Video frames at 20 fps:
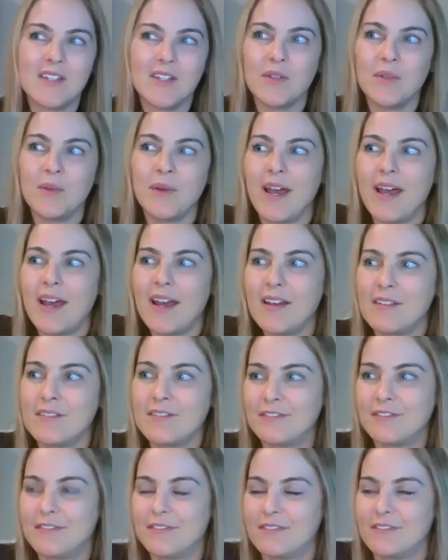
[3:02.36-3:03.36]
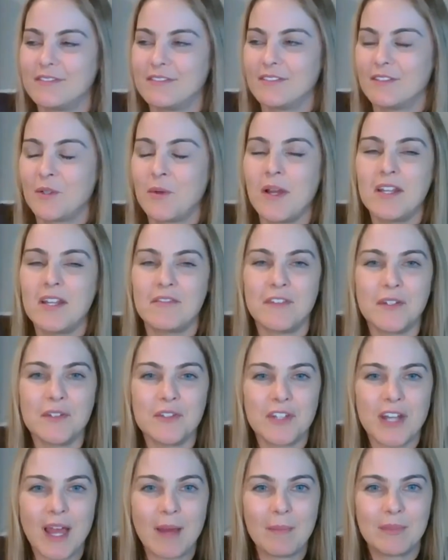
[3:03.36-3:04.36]
you have quite a few
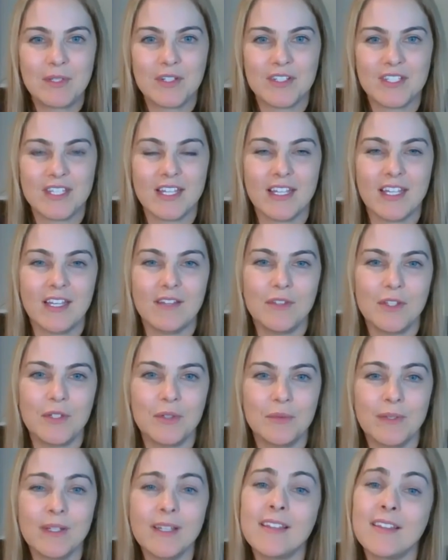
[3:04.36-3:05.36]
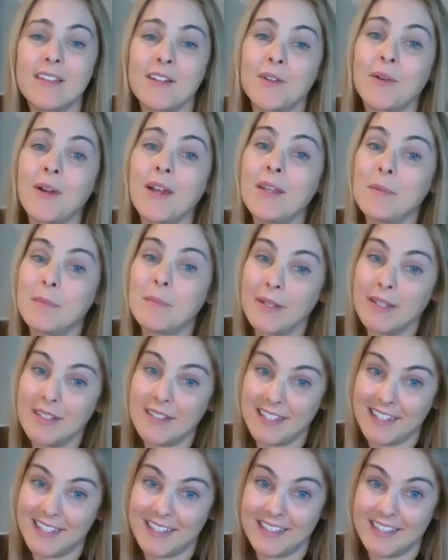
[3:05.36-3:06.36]
chapters that give you really the
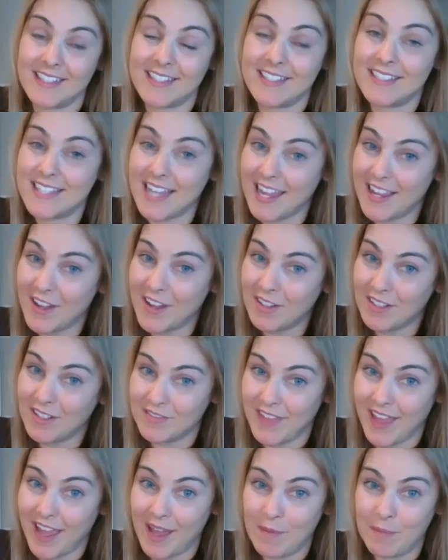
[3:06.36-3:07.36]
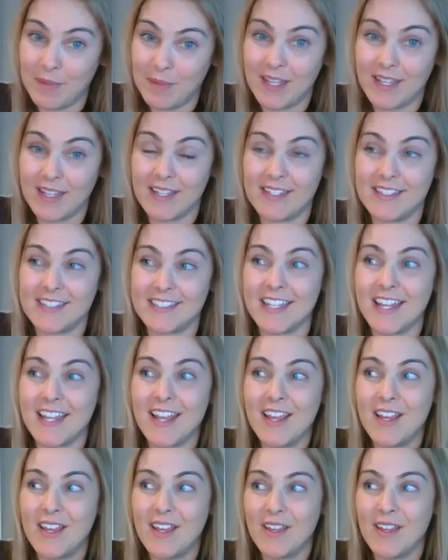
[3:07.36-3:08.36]
credibility to say all of that, because
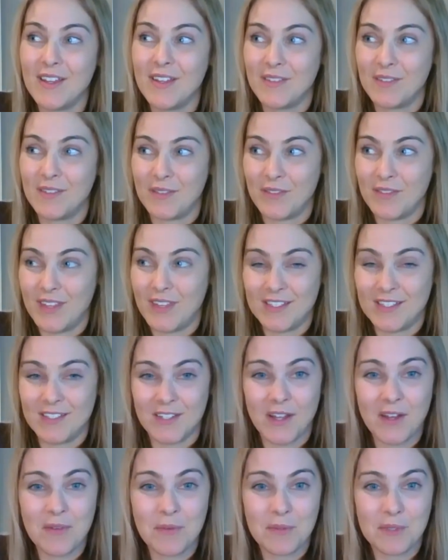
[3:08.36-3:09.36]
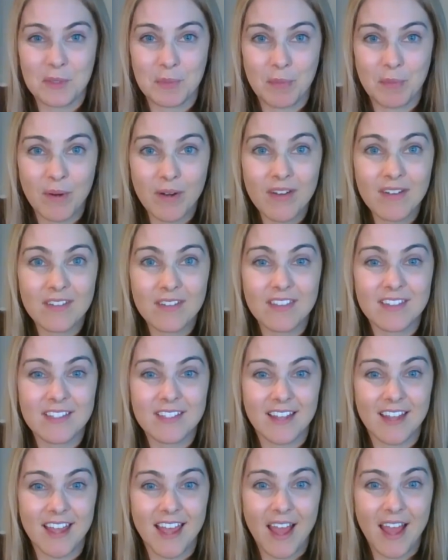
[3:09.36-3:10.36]
this song was birthed
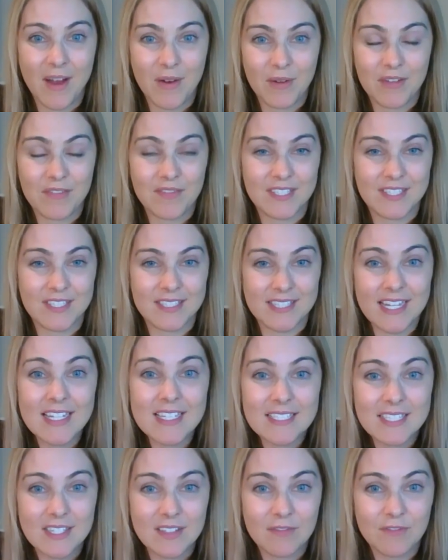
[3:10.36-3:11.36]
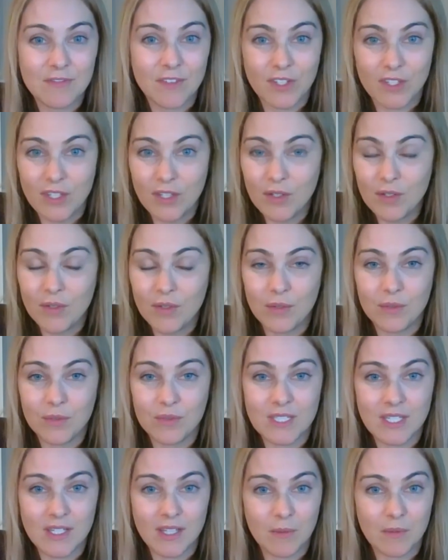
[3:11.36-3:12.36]
out of a season for you
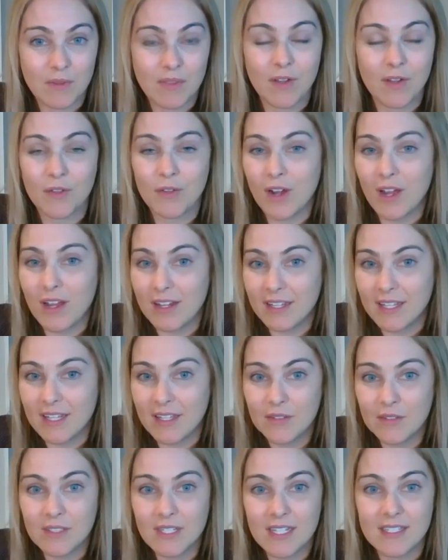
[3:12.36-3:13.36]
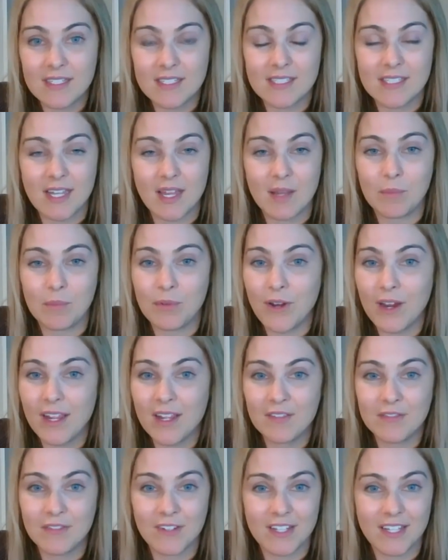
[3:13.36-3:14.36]
dealing with a chronic illness and
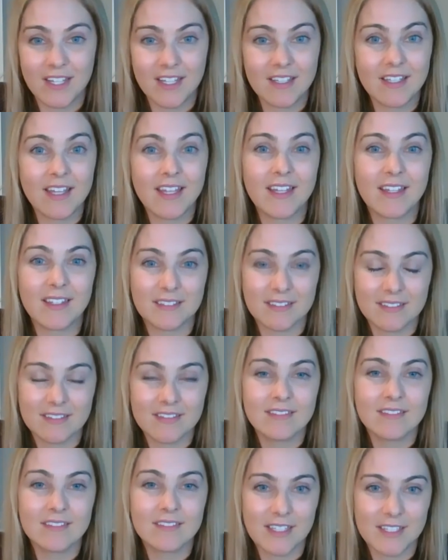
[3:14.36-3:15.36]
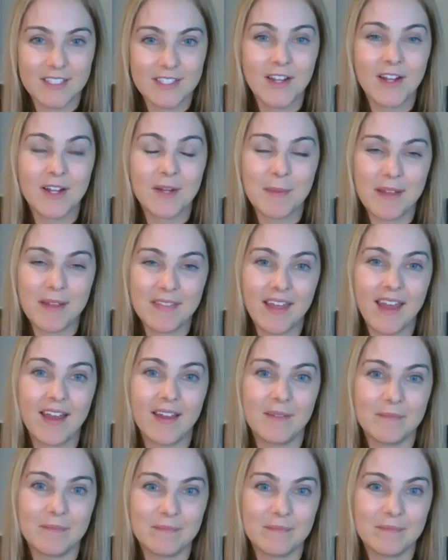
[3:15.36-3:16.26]
praying for healing. Let's talk about that.